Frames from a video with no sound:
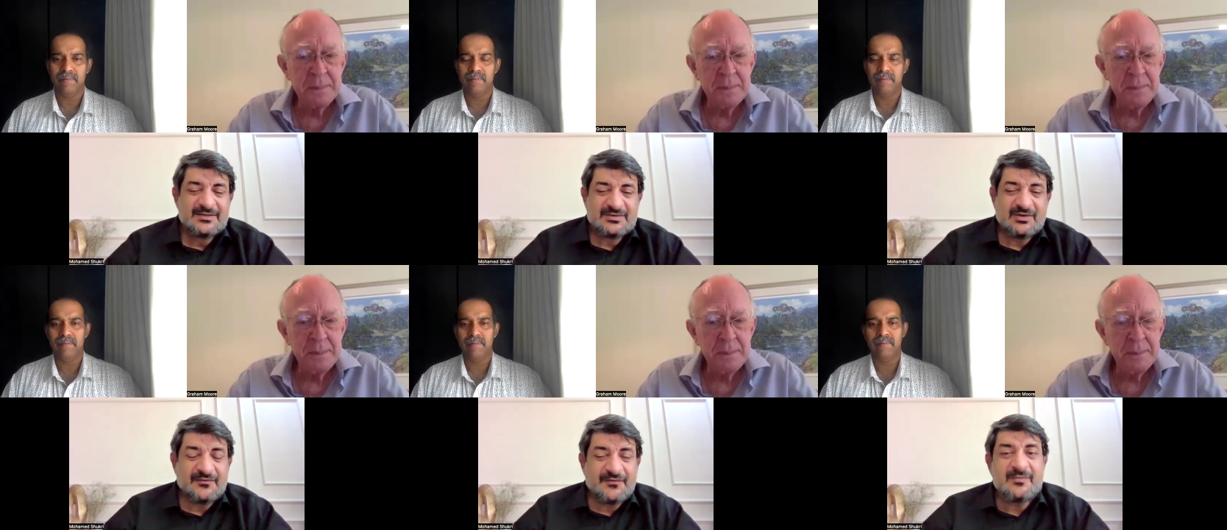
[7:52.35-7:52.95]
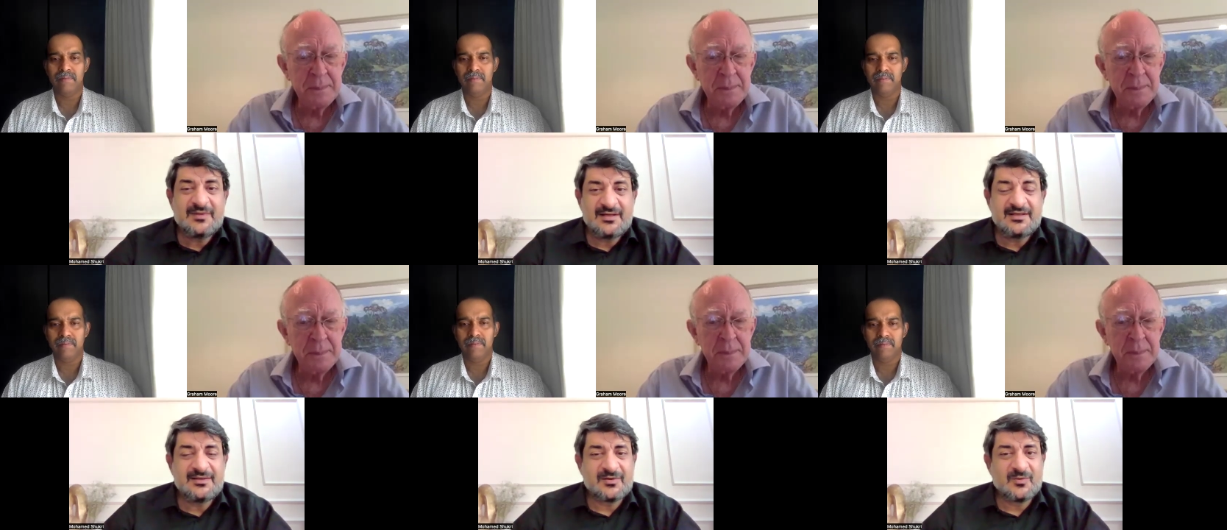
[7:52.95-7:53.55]
Speaker 1: So if I'm the
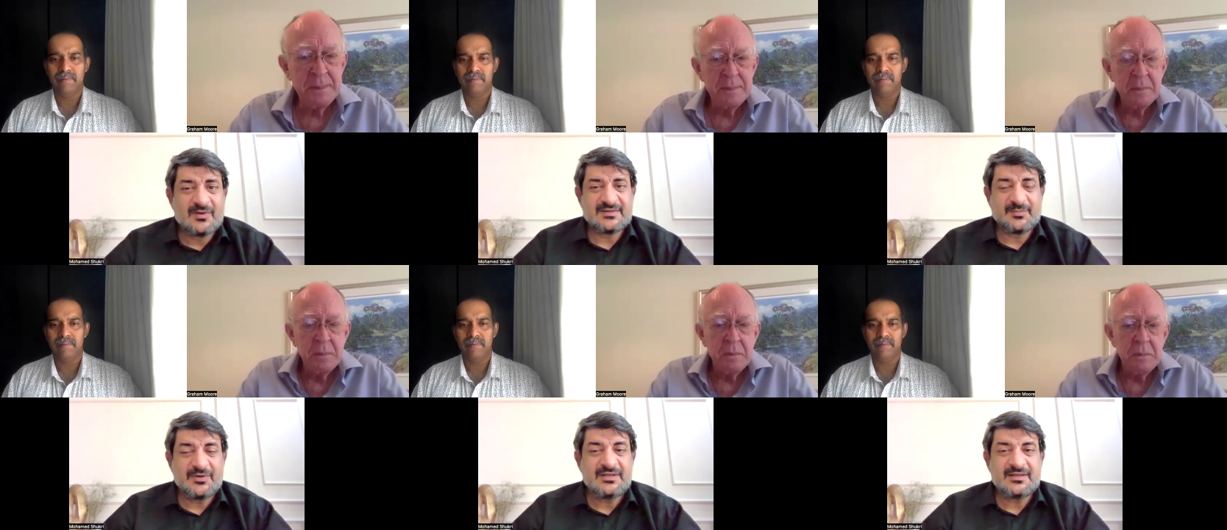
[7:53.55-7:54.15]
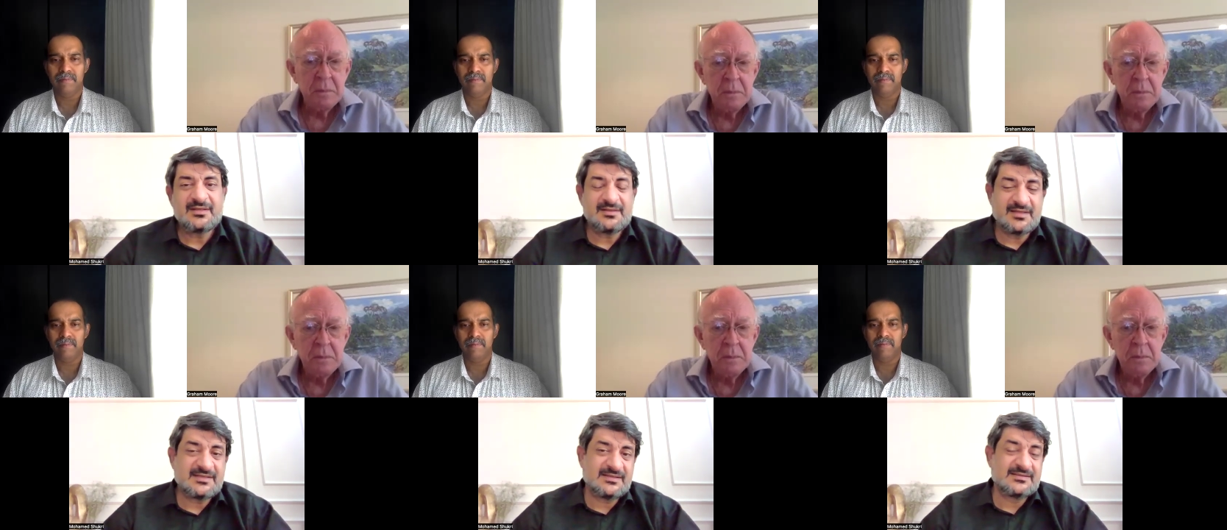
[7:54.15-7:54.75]
leader who was
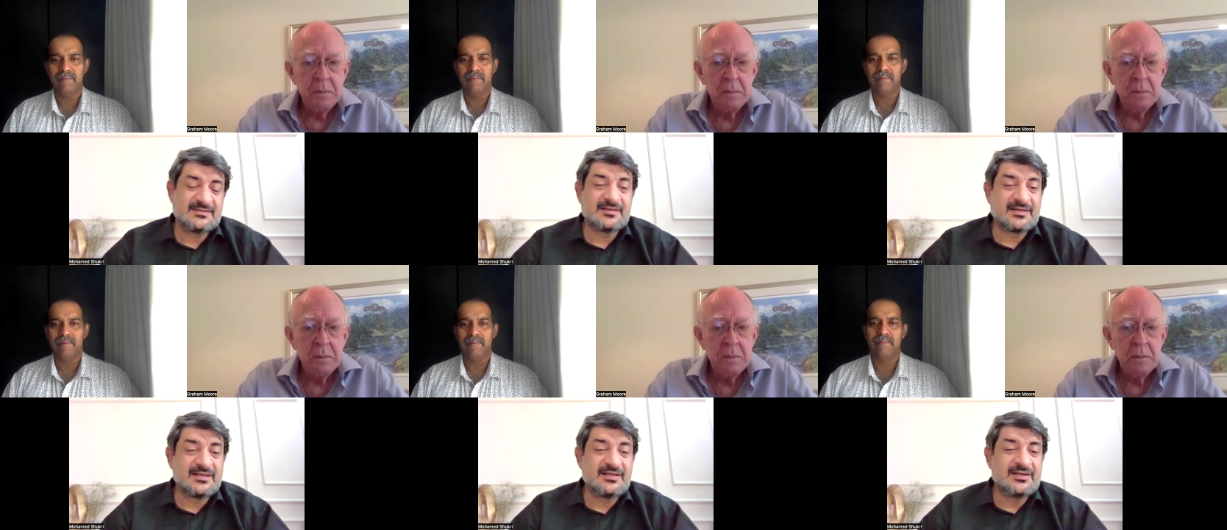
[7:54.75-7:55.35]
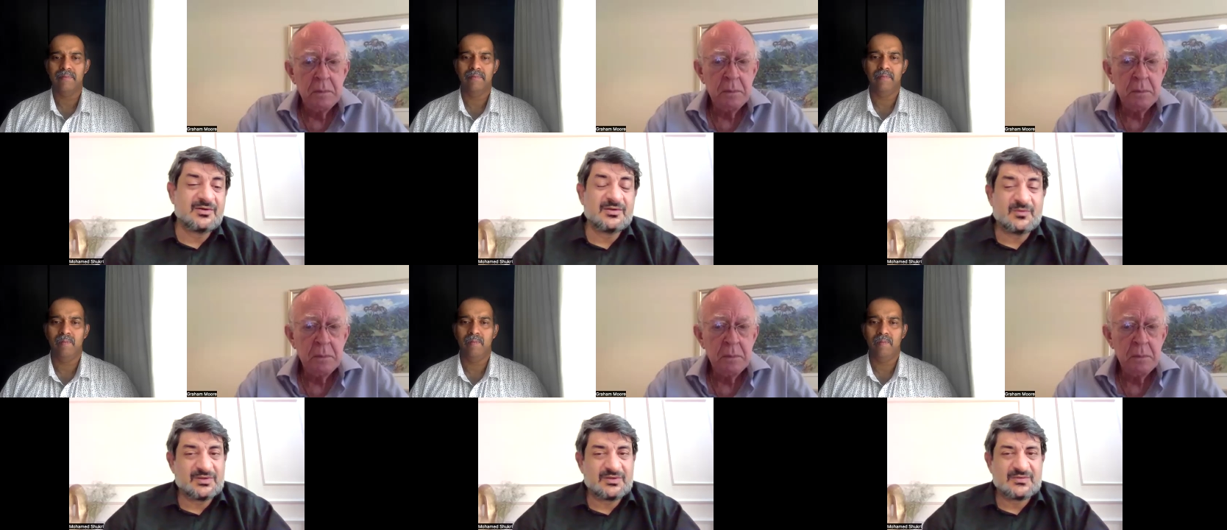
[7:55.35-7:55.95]
appointed, this is really good
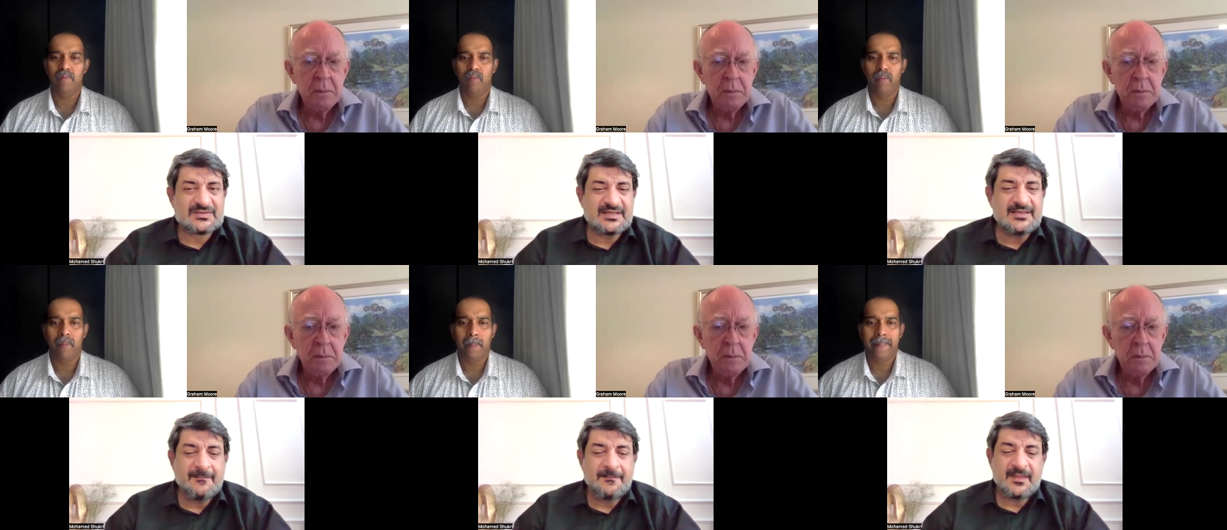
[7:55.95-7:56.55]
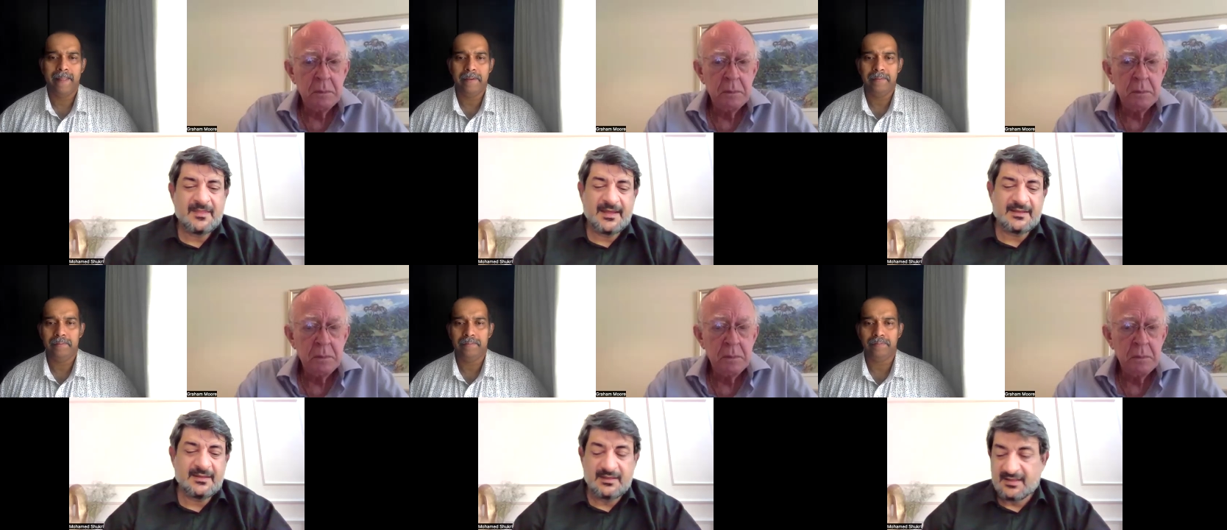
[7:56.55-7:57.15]
what you said
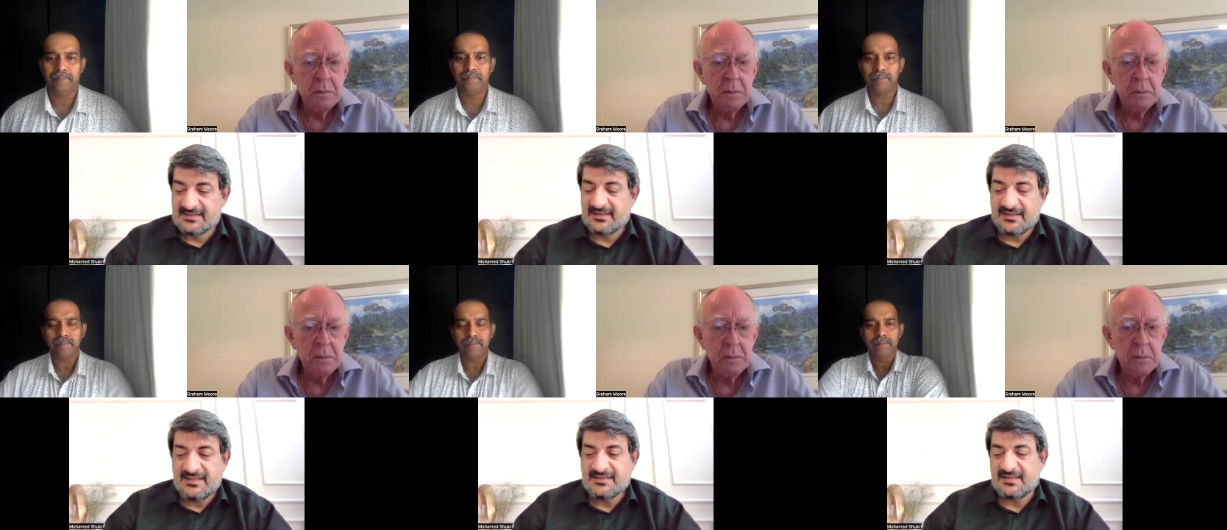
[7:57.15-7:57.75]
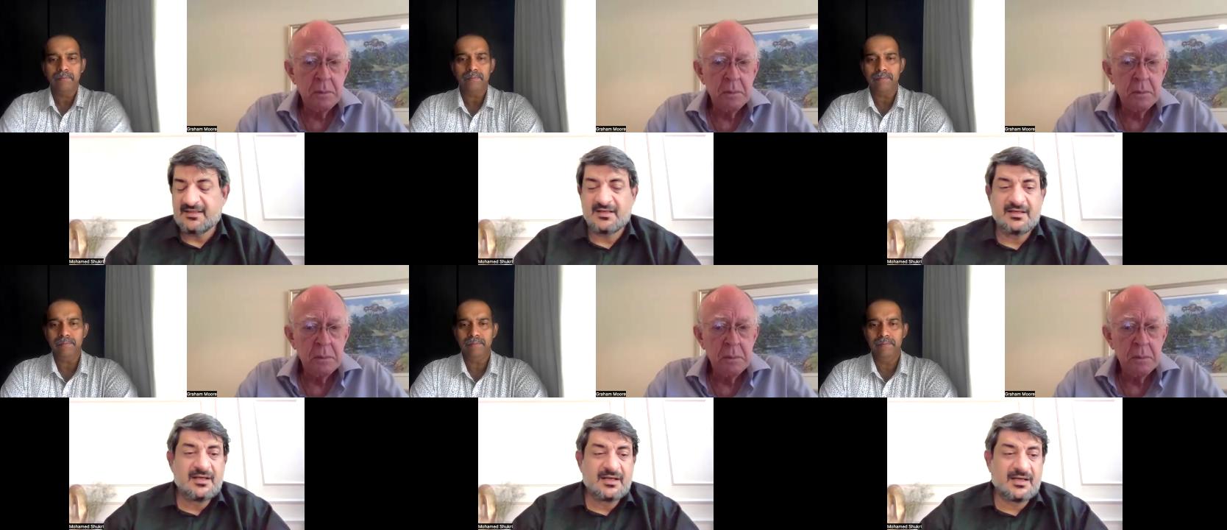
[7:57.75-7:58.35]
that there is a
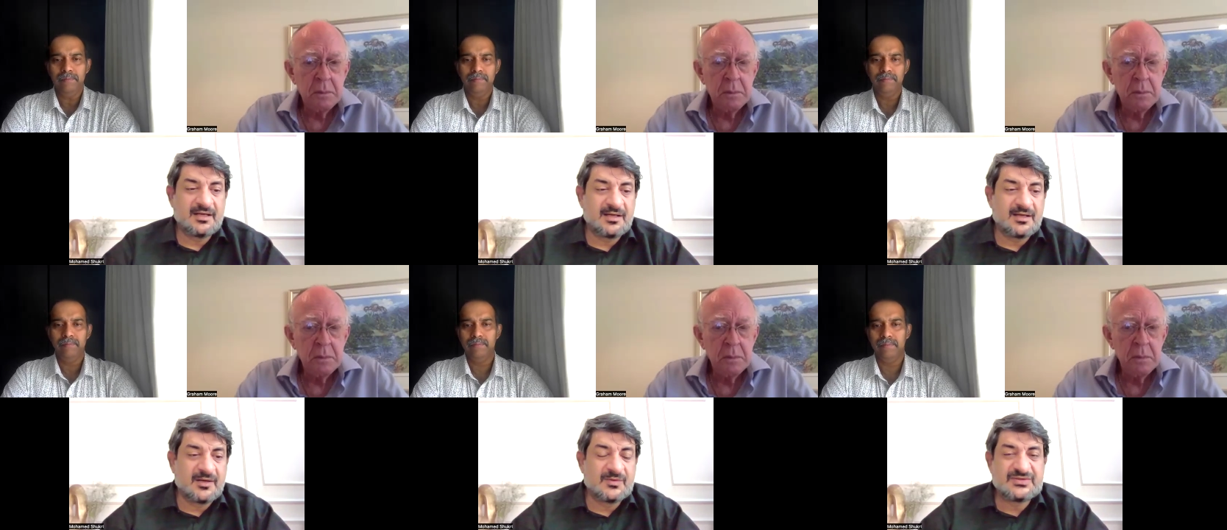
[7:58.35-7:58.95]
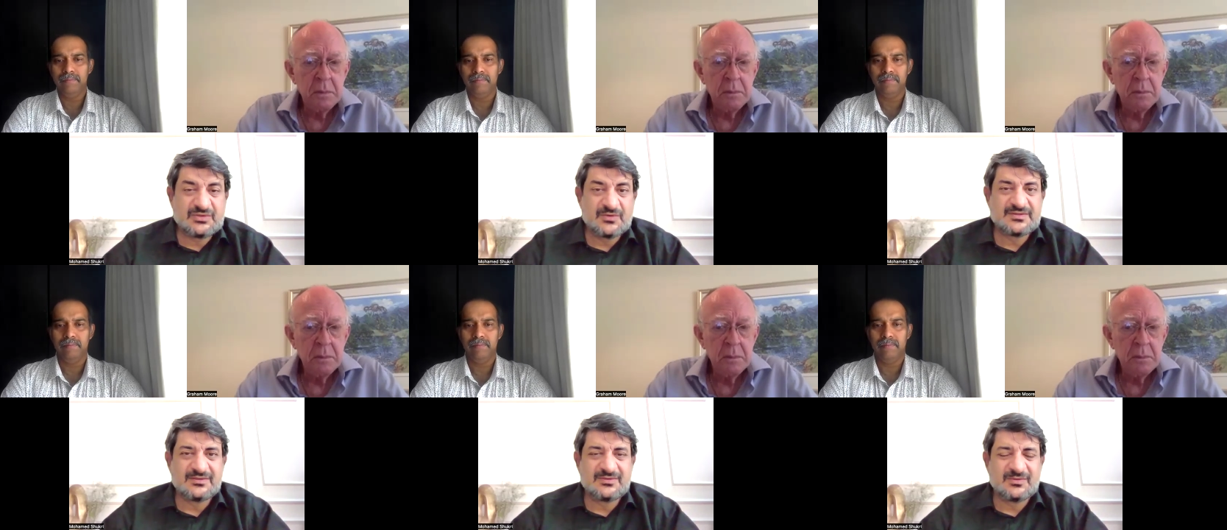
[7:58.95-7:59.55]
reason uh, I was
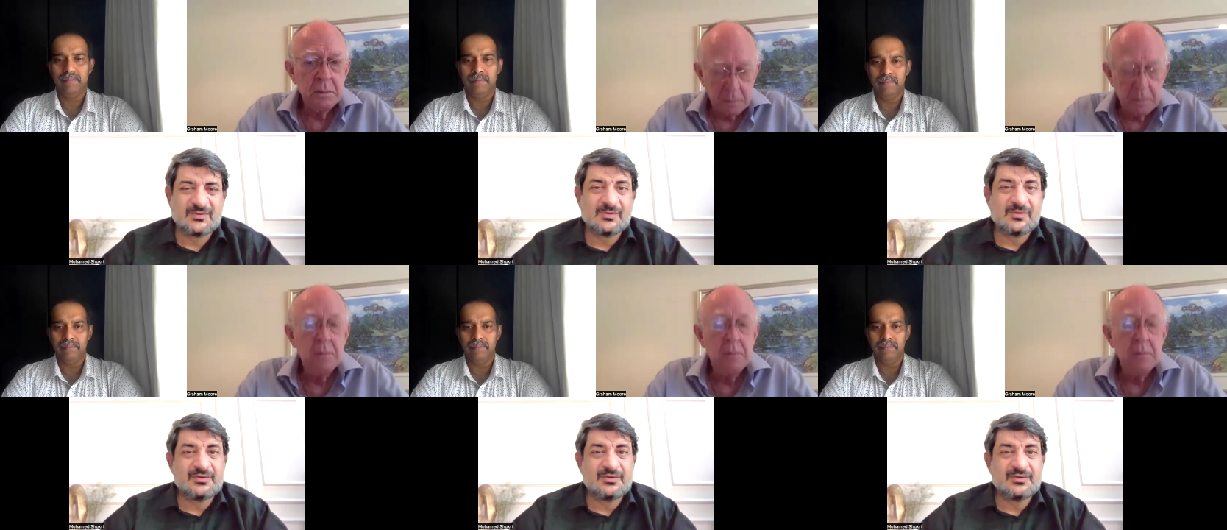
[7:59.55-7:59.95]
chosen to